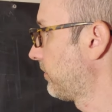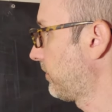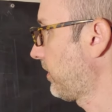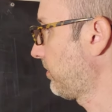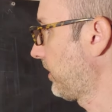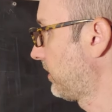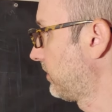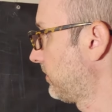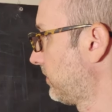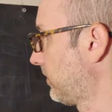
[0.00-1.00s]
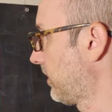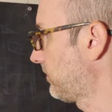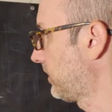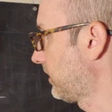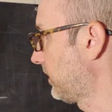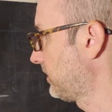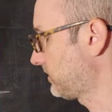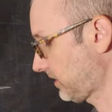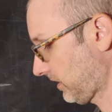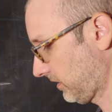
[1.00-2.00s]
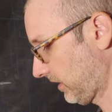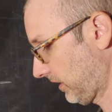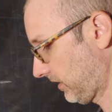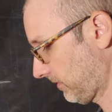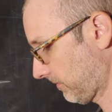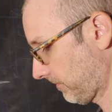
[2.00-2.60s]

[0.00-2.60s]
front panel, you have to inset that